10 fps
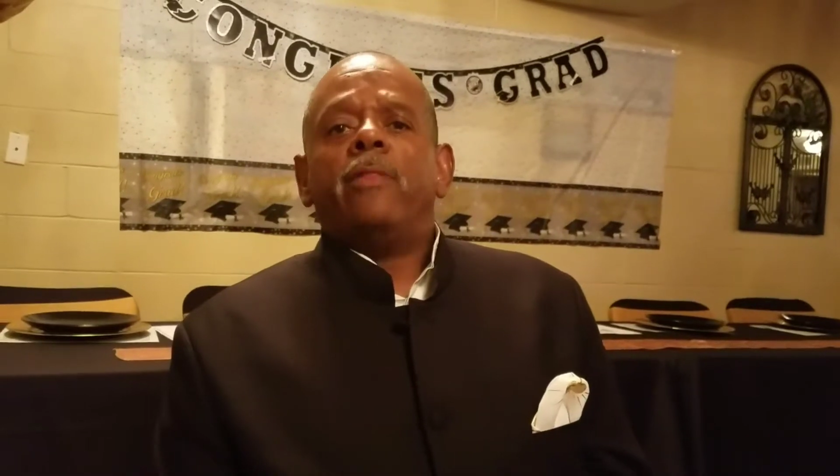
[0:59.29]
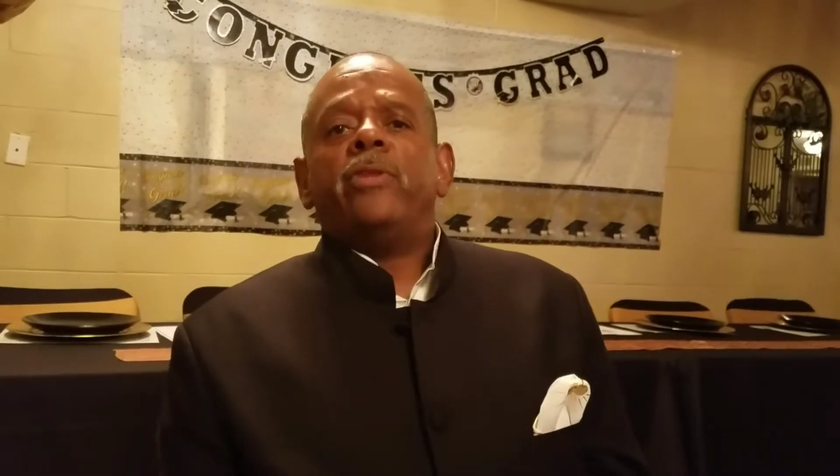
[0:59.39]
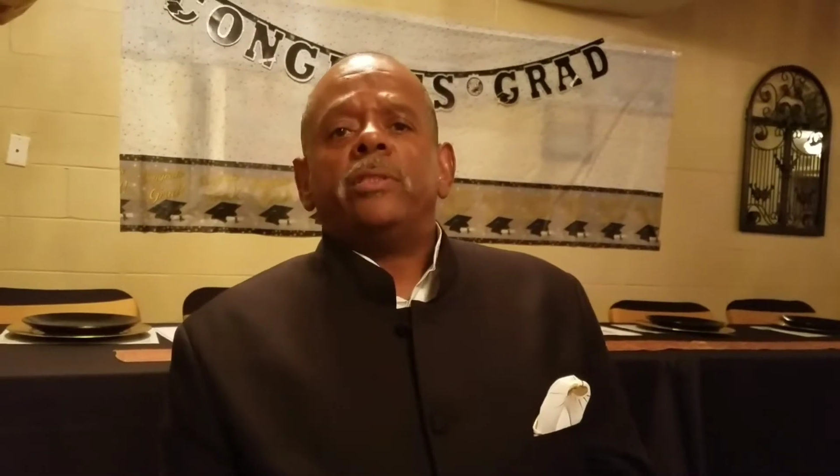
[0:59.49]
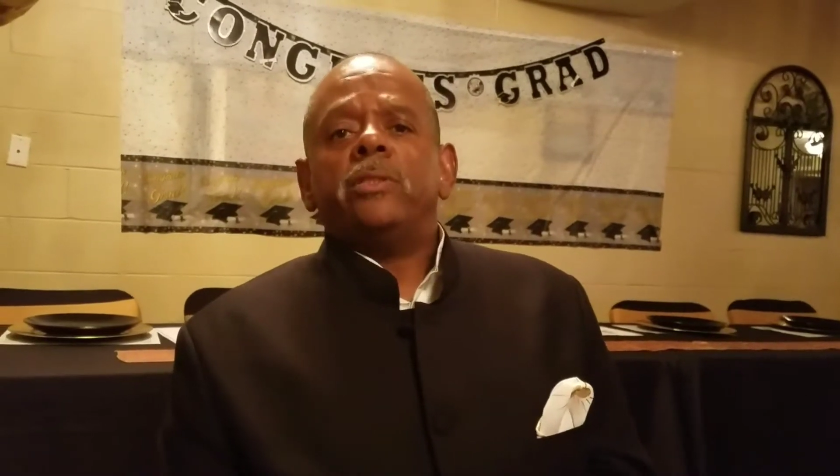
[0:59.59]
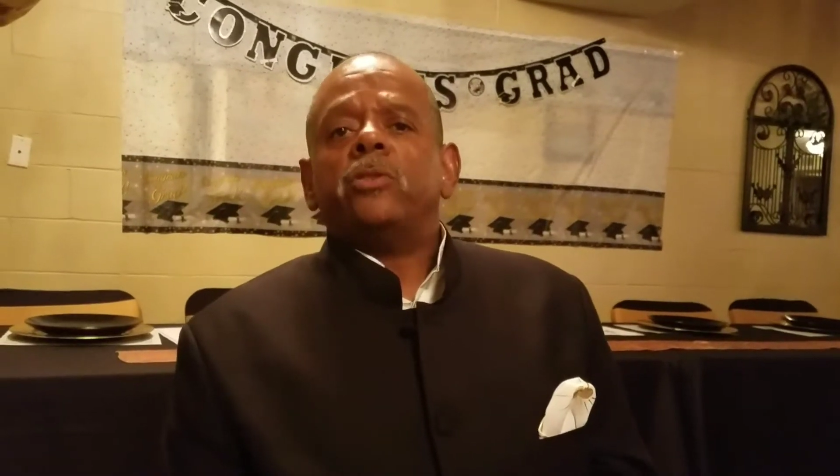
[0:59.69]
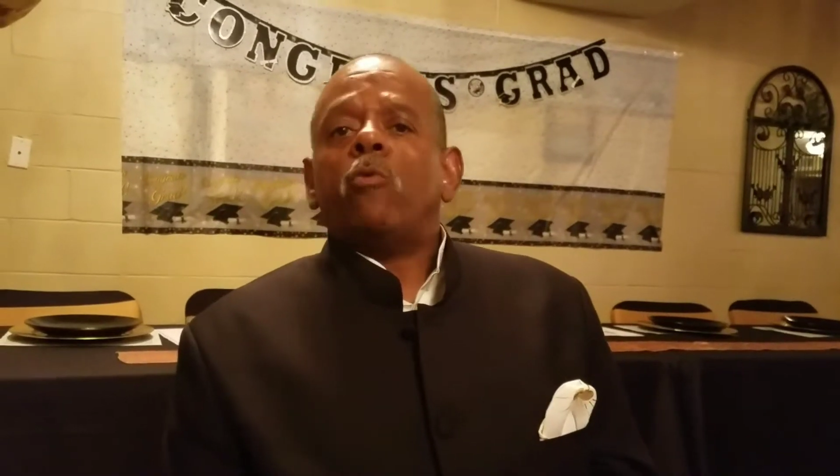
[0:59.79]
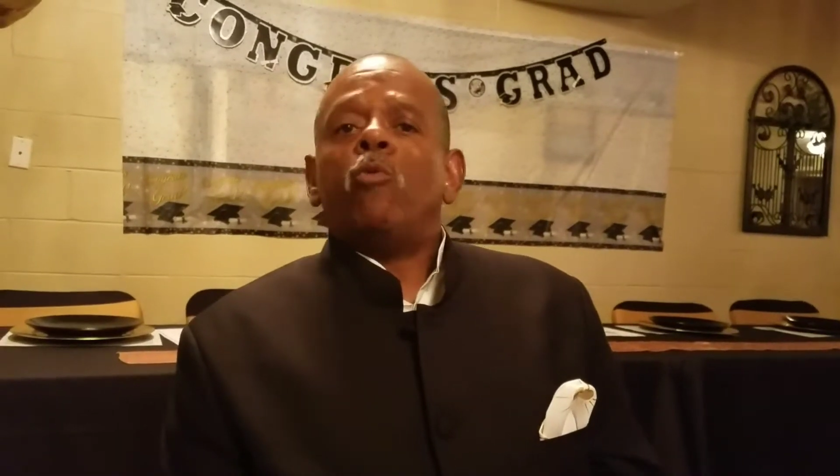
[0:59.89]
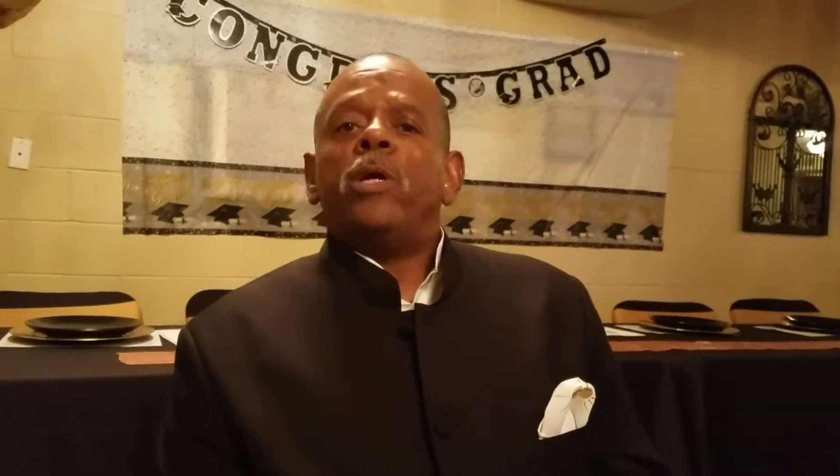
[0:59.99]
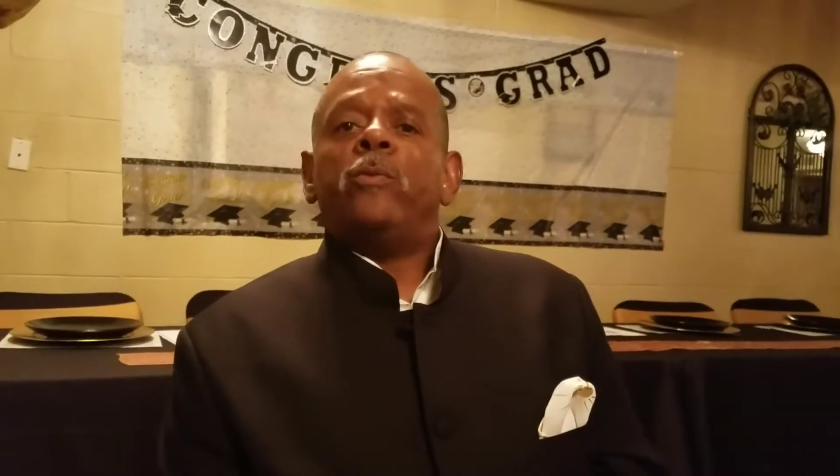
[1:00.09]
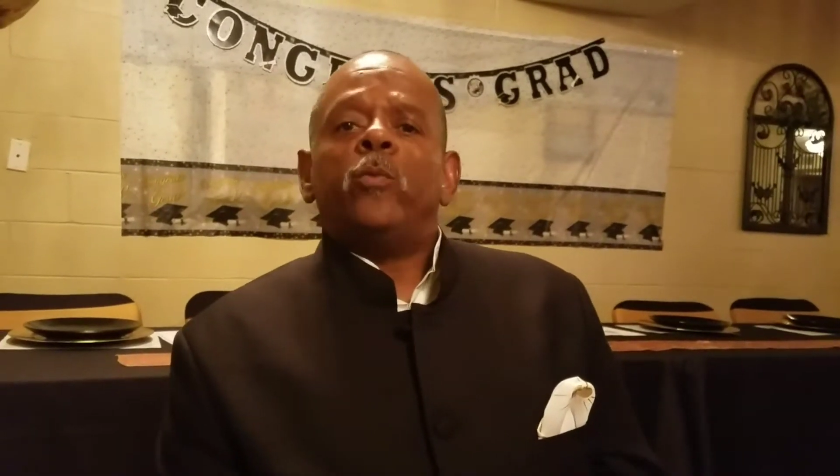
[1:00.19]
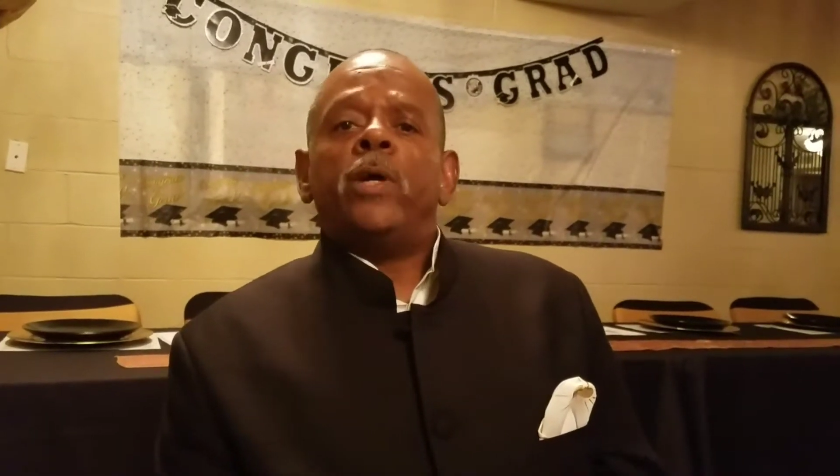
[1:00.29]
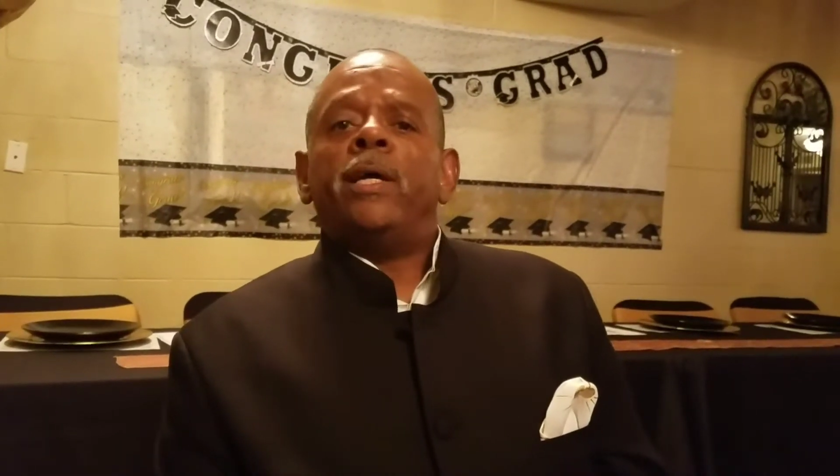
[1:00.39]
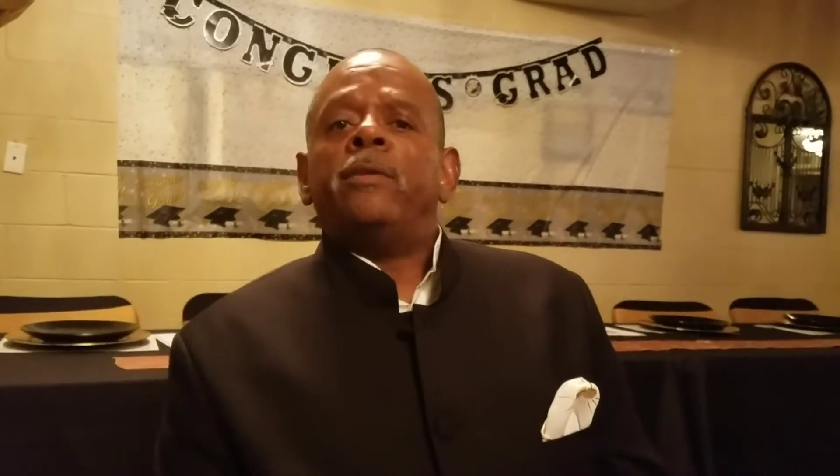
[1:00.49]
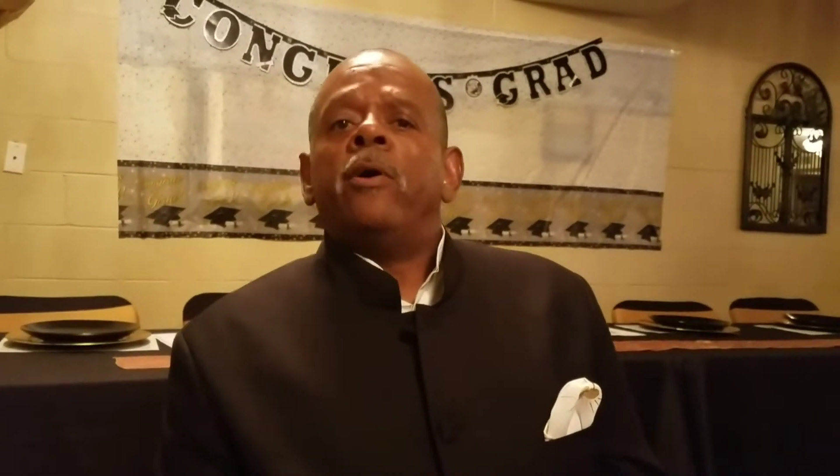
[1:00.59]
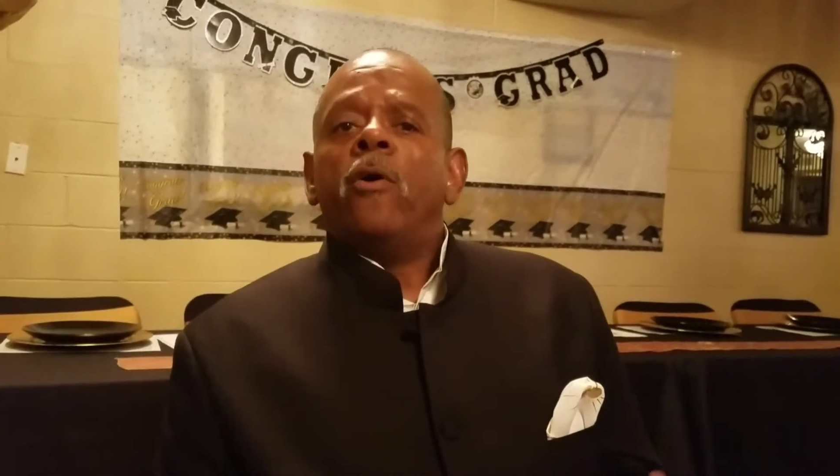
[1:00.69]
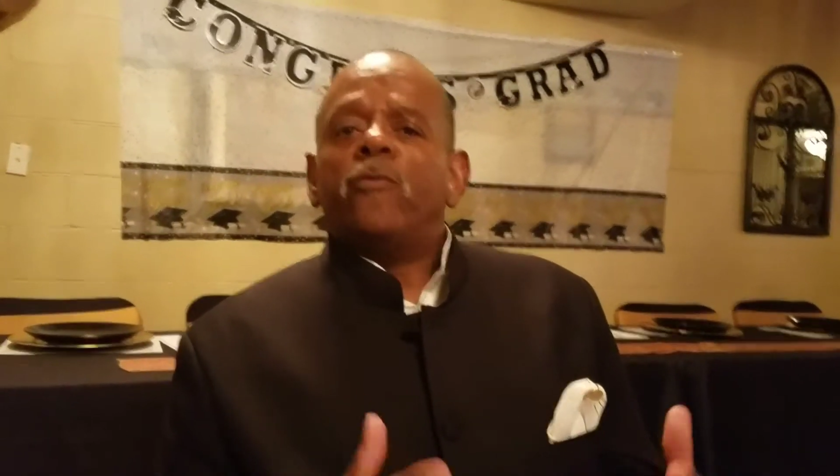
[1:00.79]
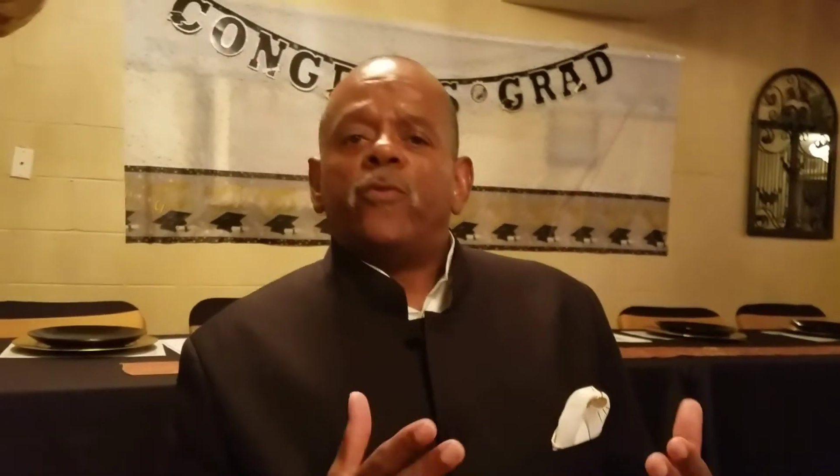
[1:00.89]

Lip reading: This is a win-win